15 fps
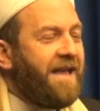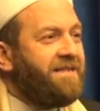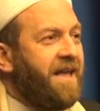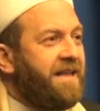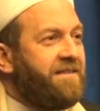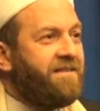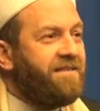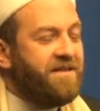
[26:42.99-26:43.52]
and
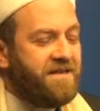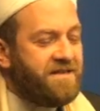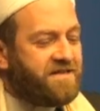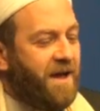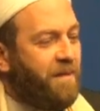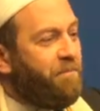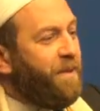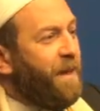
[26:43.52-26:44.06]
then
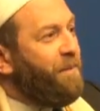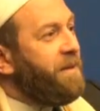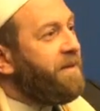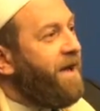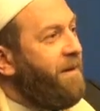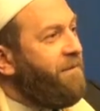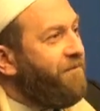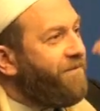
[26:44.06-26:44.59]
some people
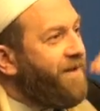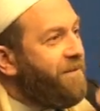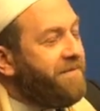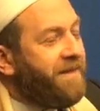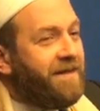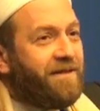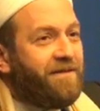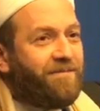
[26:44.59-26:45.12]
come from
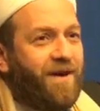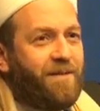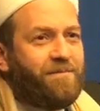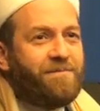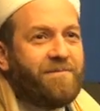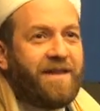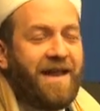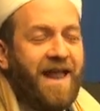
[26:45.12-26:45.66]

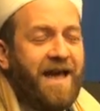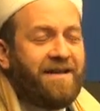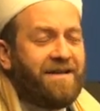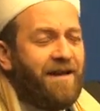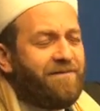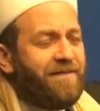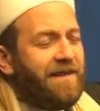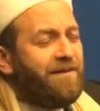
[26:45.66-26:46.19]
the land
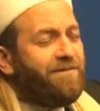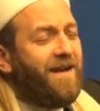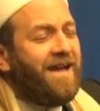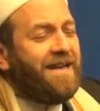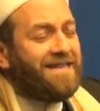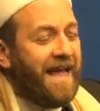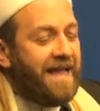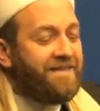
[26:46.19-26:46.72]
of the
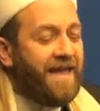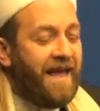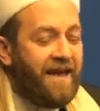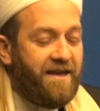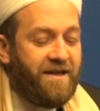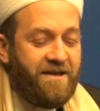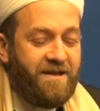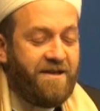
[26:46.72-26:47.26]
Levant, and
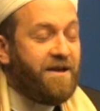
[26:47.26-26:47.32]
they